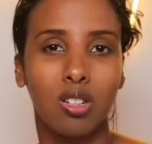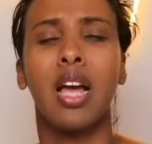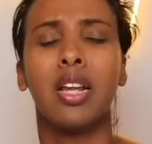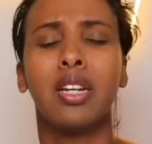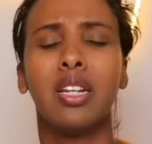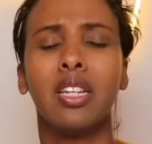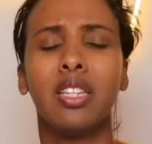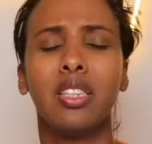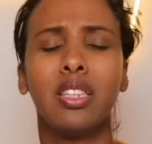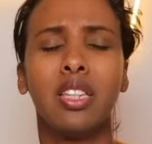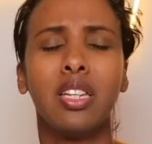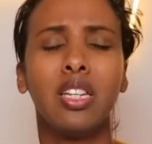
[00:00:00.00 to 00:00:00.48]
I
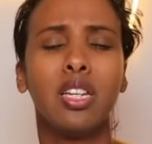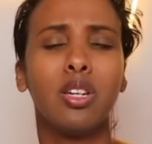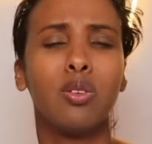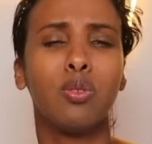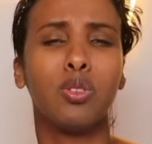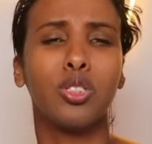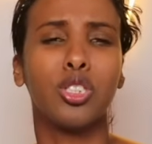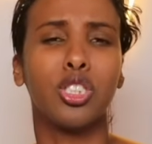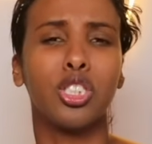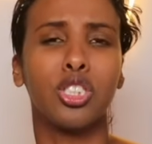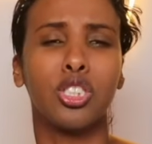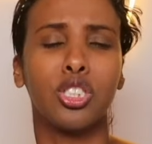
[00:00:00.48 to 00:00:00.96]
did think it
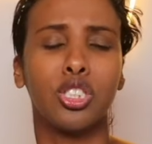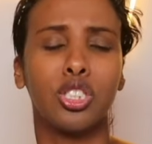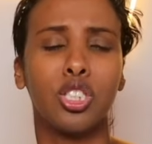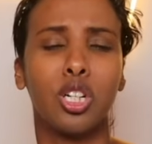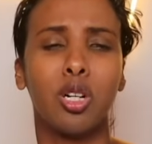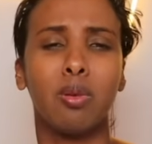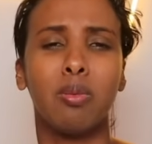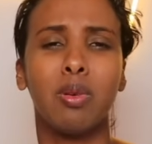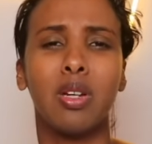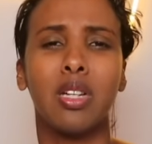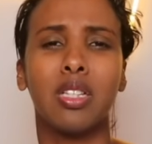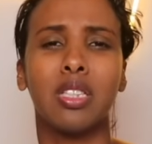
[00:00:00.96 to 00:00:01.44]
was
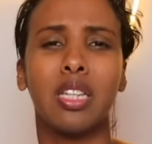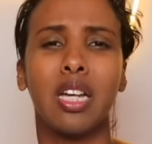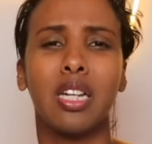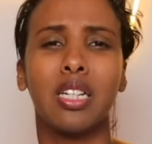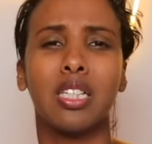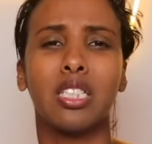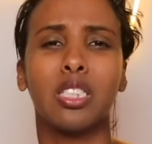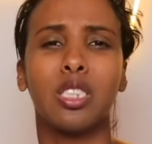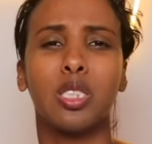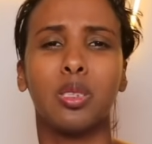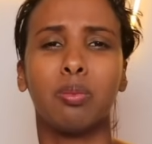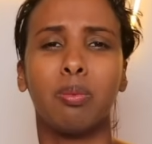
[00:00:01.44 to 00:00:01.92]
disturbing
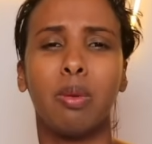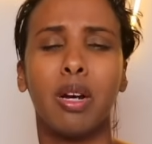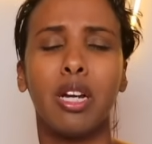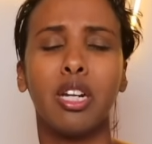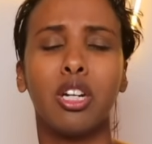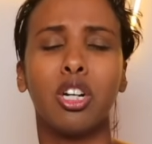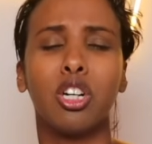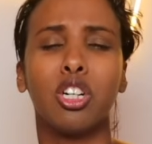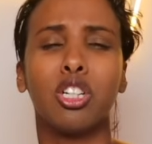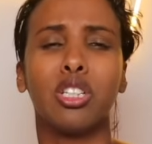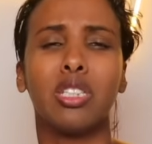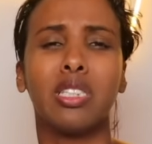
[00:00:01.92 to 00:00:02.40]
that
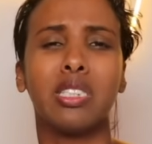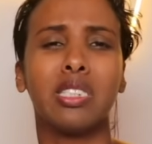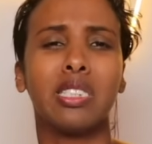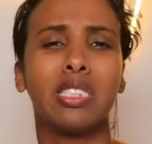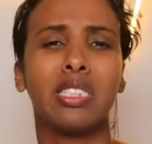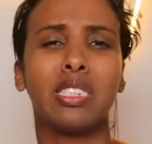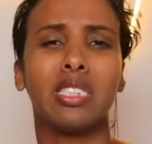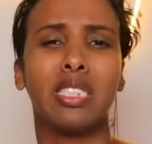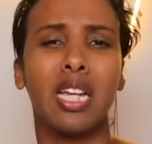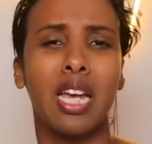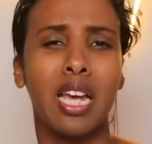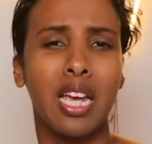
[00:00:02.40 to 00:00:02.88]
despite her
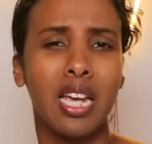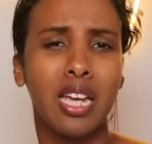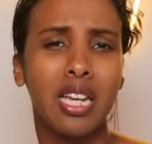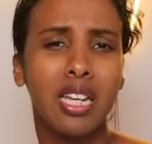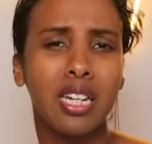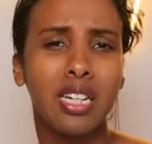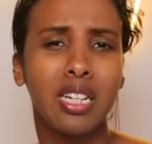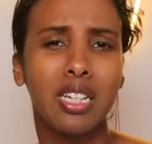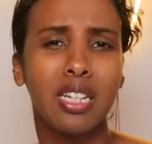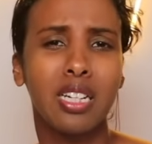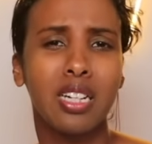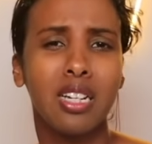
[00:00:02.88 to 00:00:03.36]

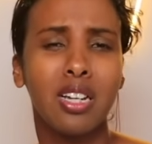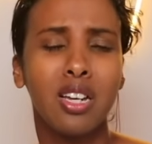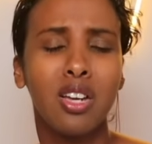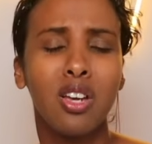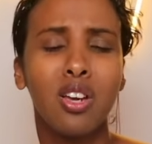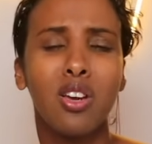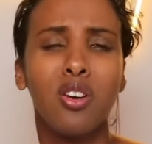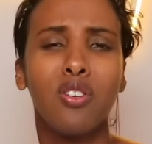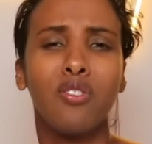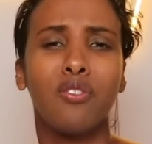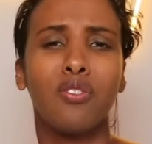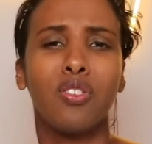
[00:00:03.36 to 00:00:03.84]
disdain
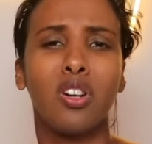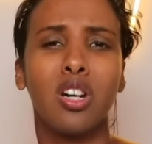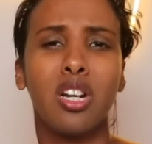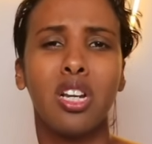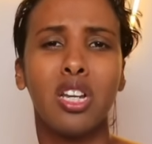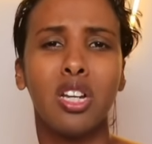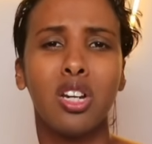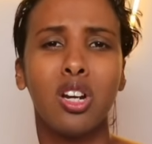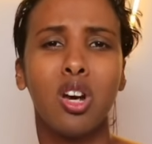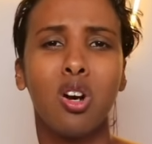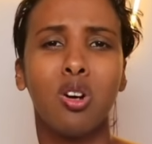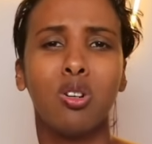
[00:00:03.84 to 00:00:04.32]
for
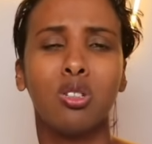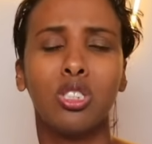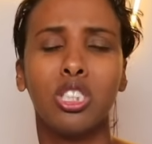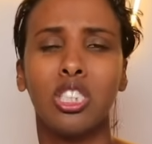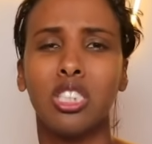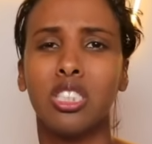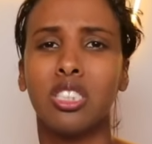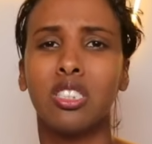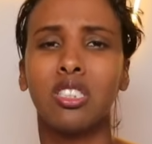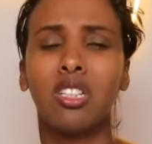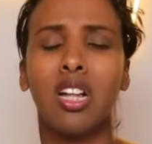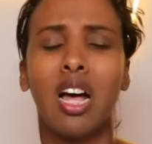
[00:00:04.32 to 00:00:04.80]
Nino.
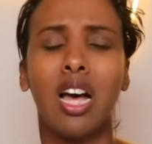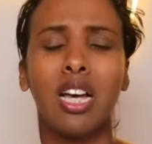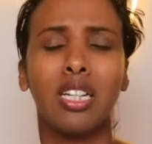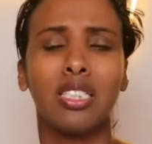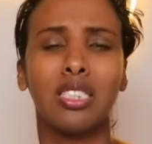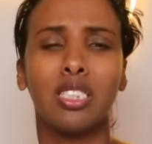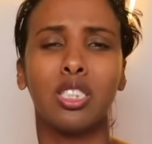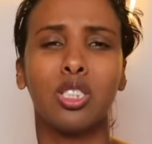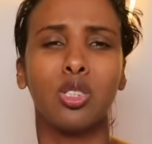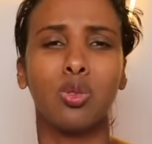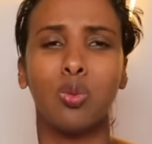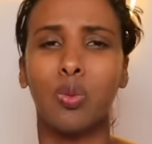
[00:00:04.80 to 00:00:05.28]
She still
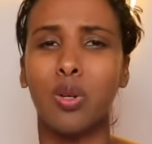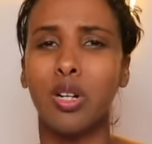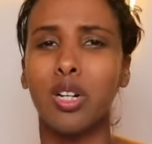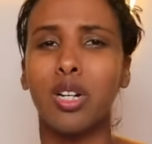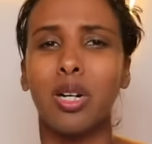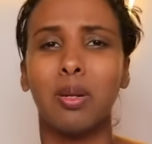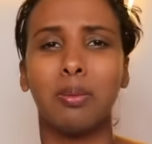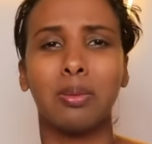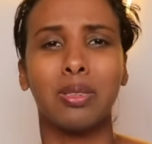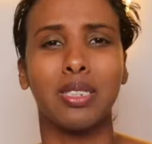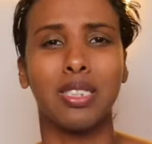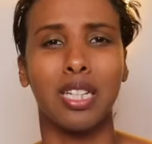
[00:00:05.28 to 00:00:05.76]
has this weird
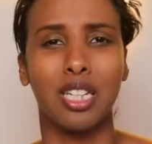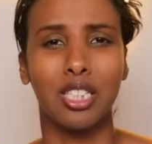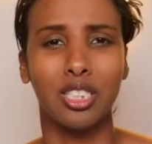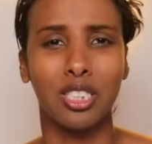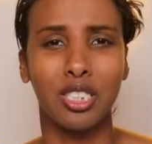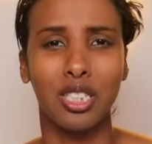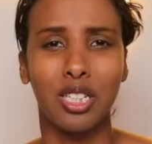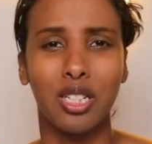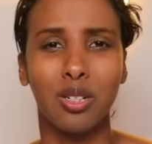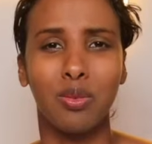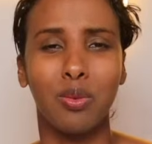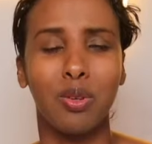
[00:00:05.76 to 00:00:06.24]

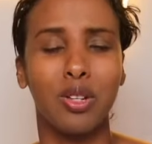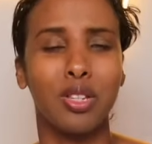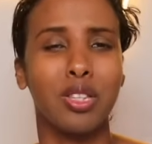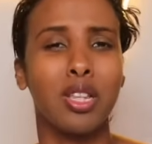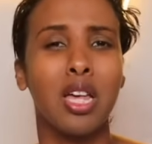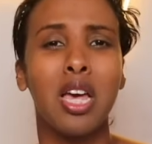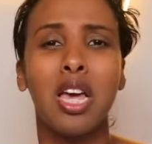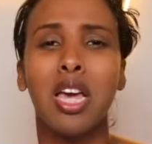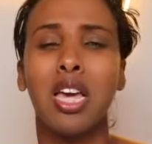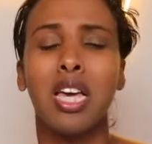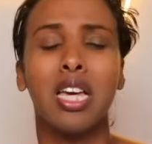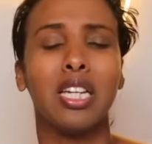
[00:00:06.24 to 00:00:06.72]
obsession with
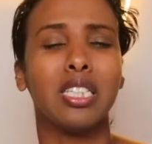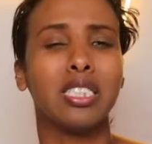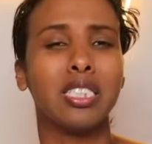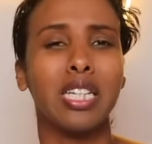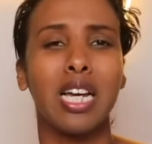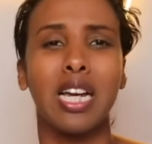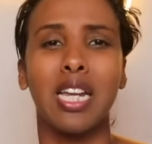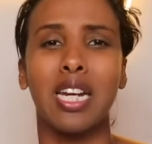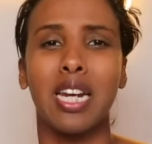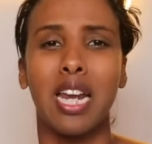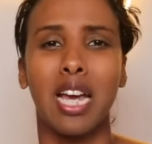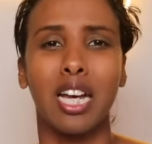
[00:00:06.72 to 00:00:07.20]
his
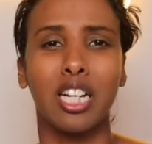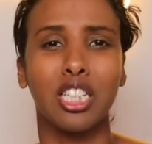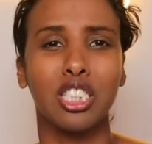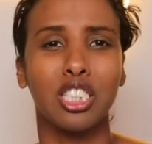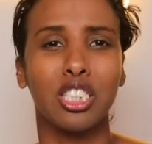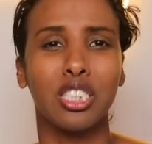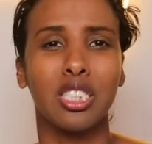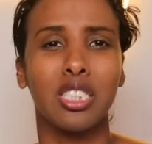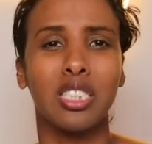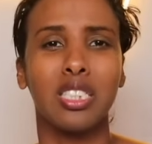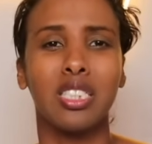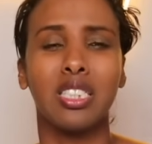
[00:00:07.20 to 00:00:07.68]

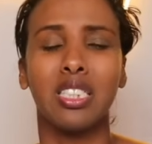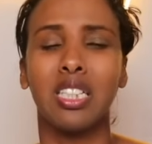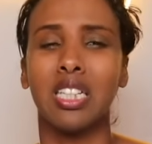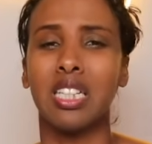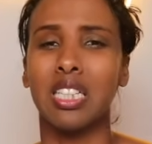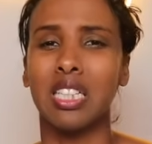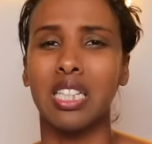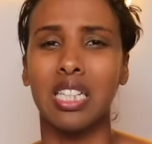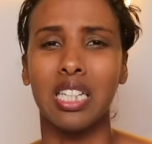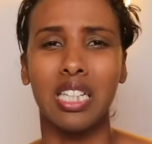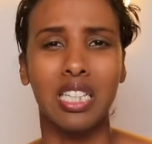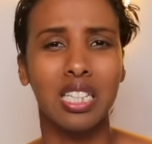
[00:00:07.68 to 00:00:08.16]
connection to
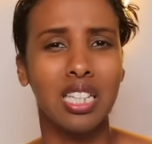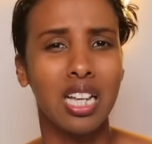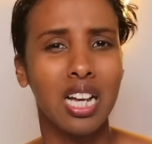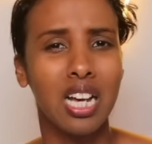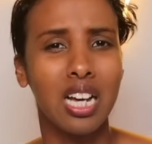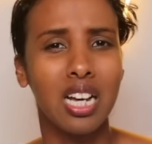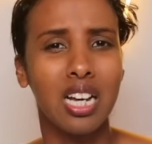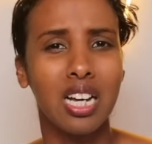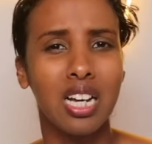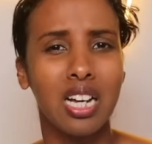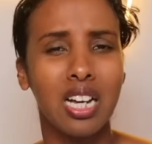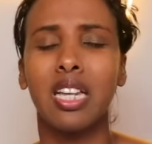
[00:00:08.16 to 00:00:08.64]

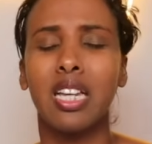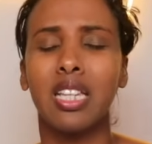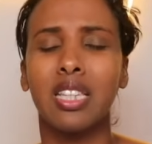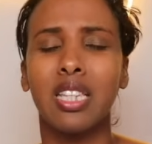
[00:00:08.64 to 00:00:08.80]
Lila.